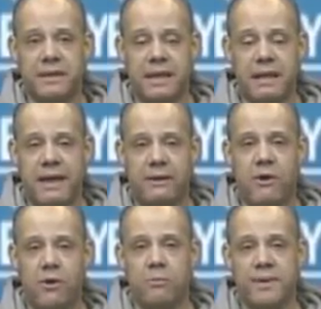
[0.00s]
had
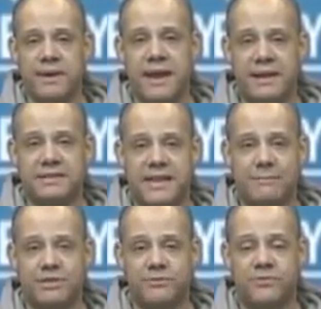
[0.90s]
long been an
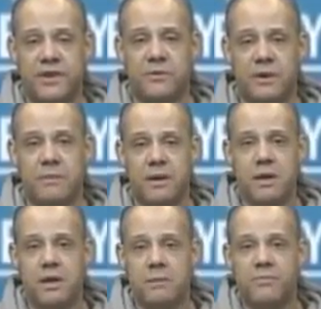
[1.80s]
established veteran
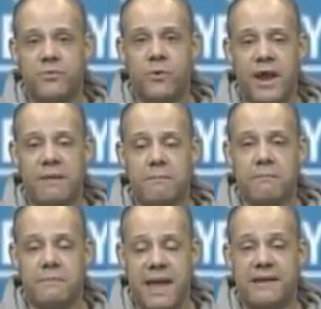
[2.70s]
before
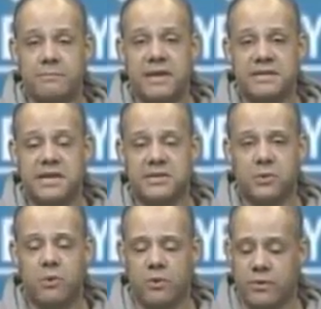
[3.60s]
Adam Gase got to
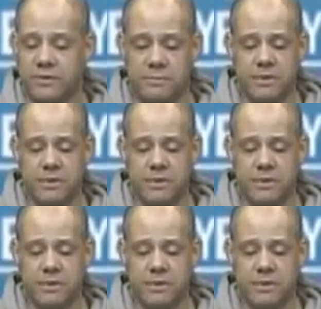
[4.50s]
work with him.